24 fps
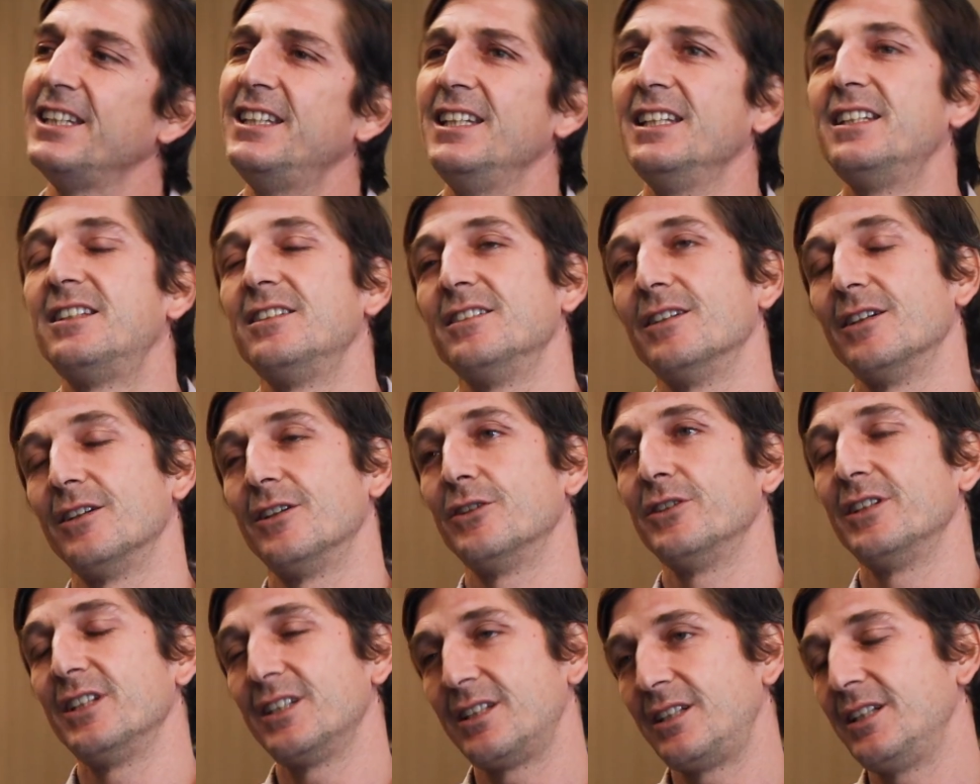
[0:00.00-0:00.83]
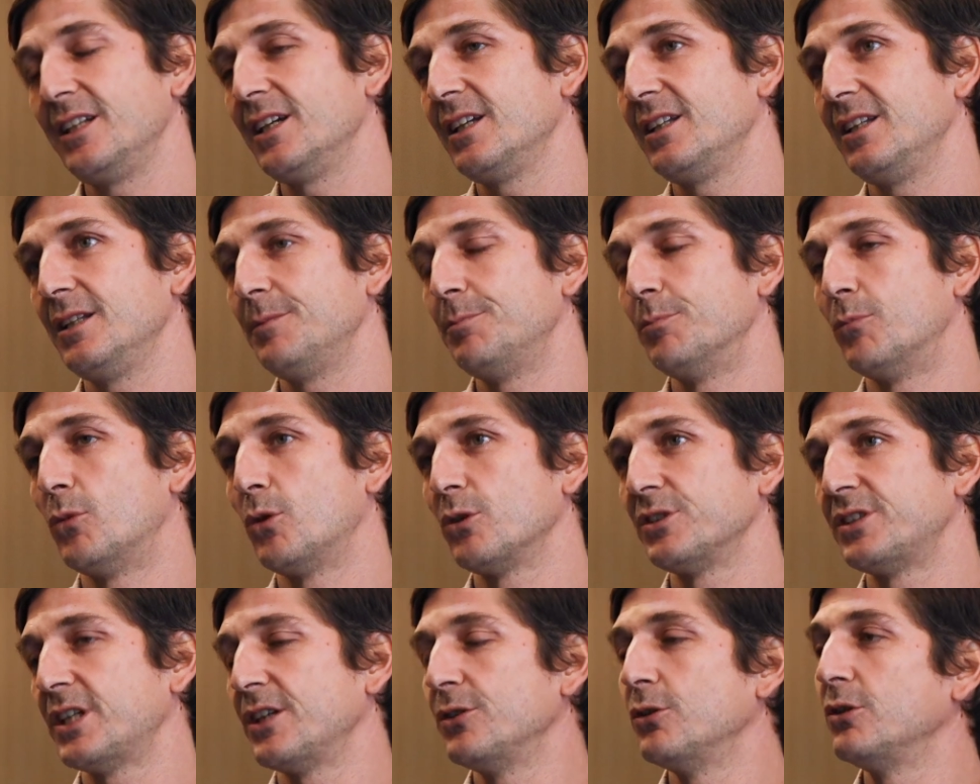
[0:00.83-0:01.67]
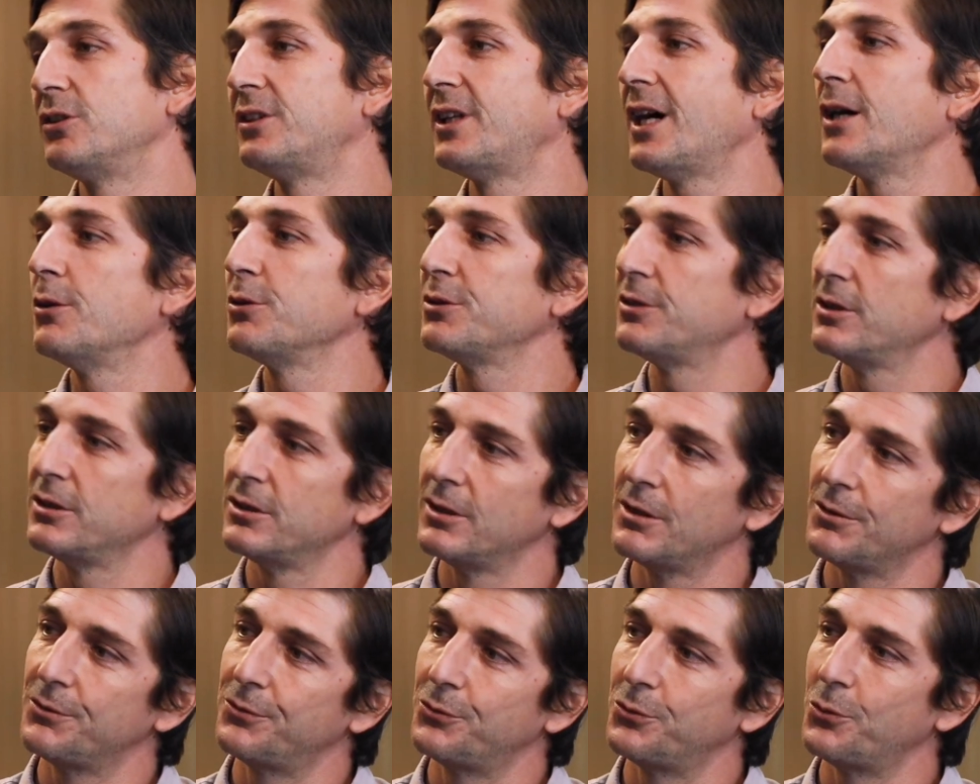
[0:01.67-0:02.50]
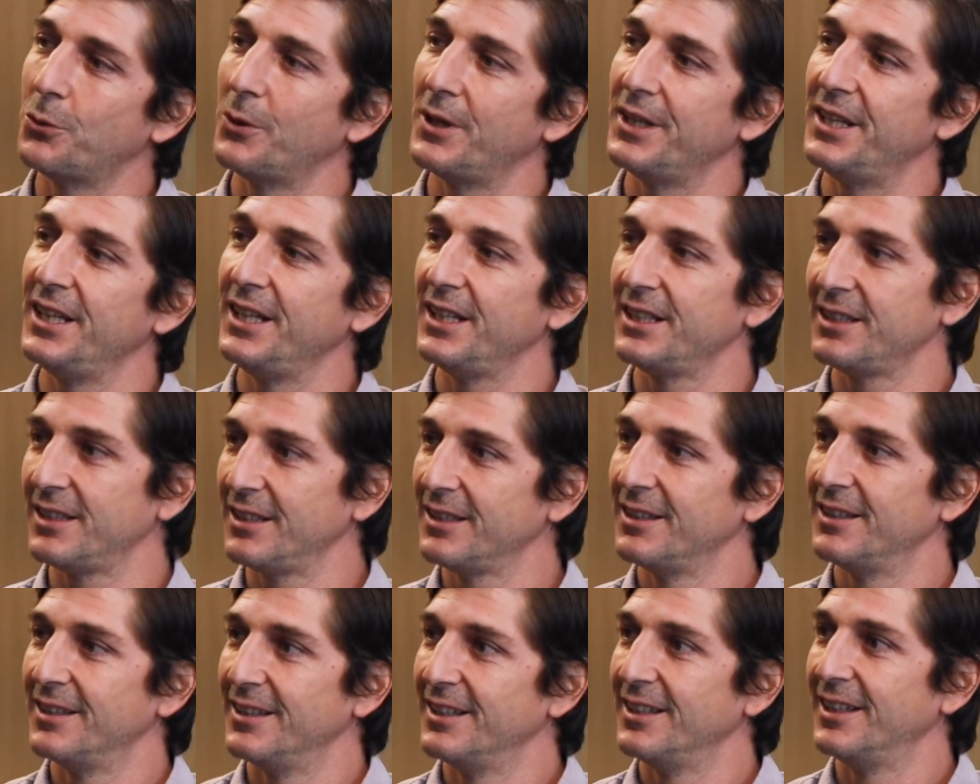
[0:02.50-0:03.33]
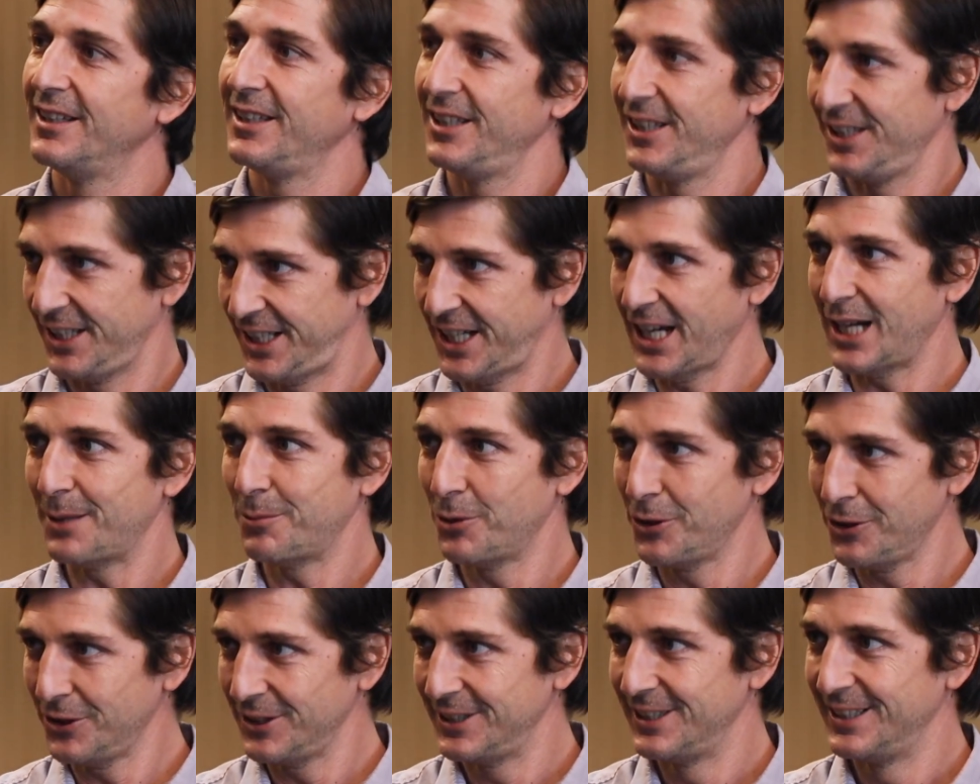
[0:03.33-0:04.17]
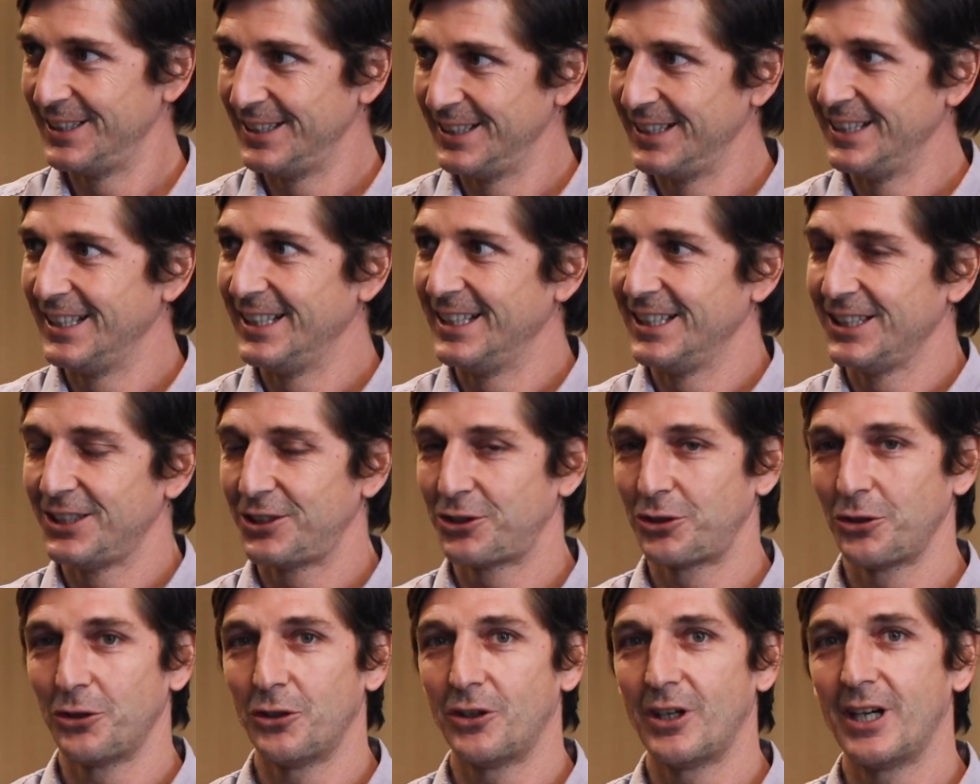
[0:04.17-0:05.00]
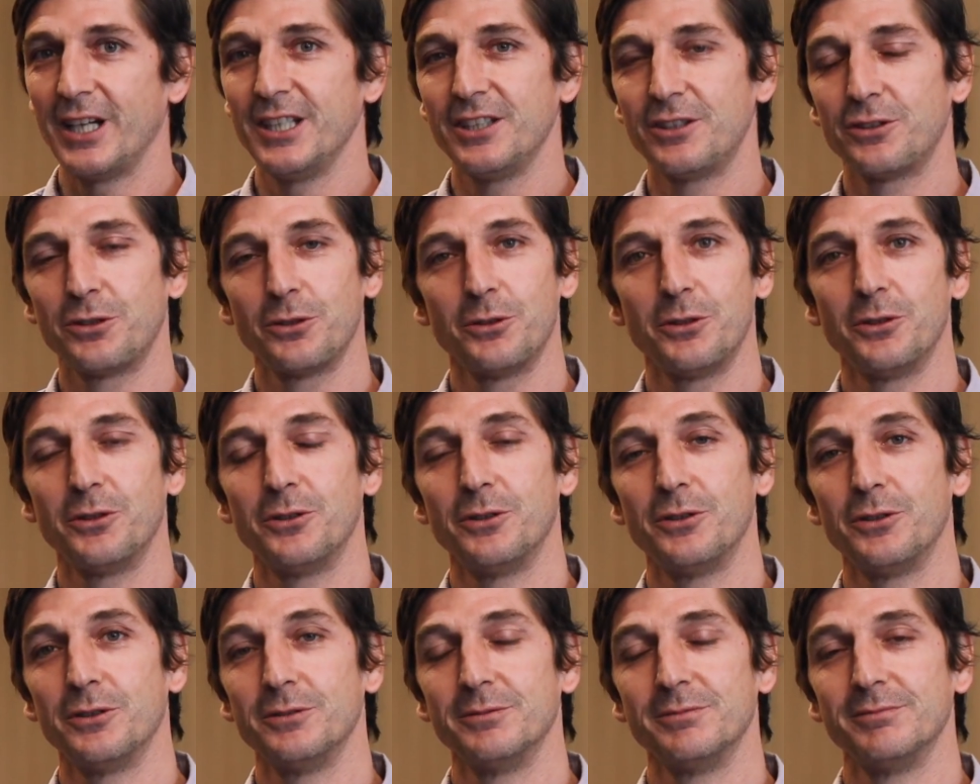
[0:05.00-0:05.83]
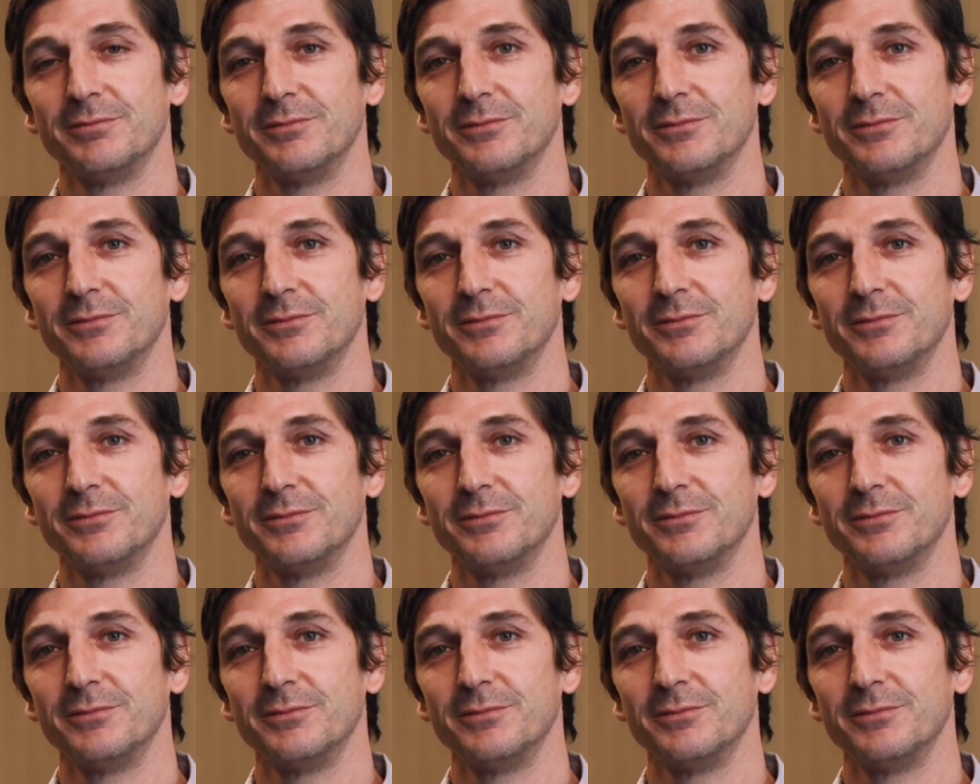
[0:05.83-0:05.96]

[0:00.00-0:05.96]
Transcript: did more than 1,000 of wedding in Cabo. So I saw